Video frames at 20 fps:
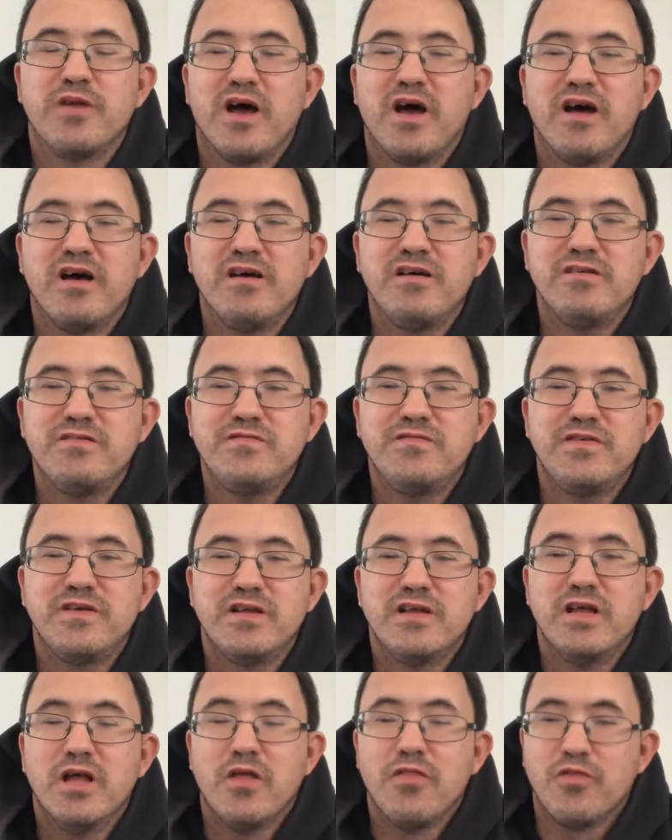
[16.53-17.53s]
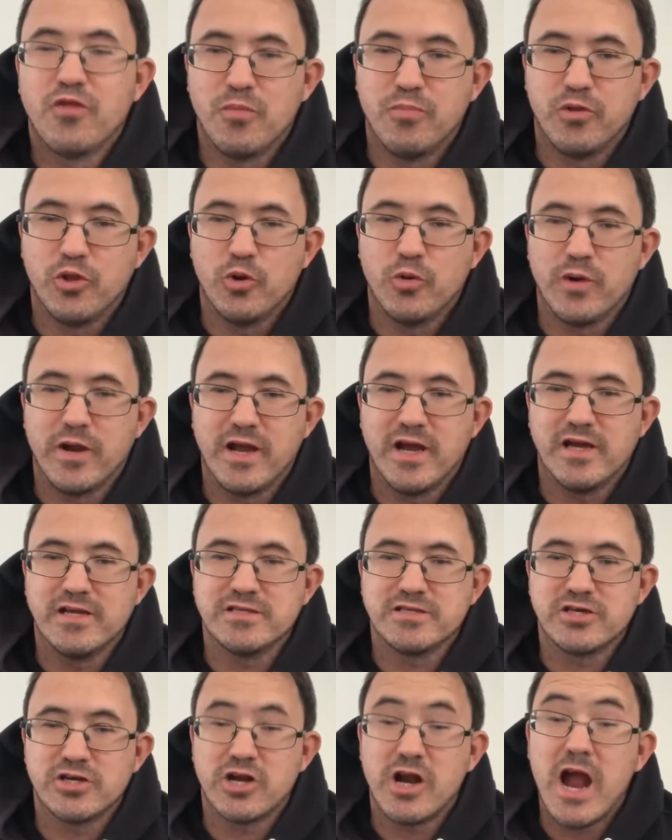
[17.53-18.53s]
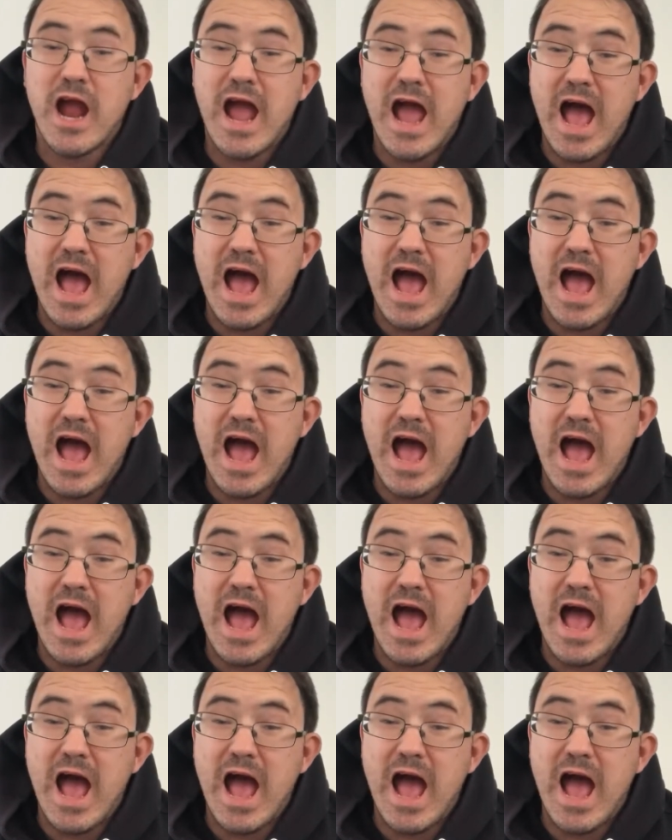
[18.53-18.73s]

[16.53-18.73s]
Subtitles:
of the Blu Ray Hunter.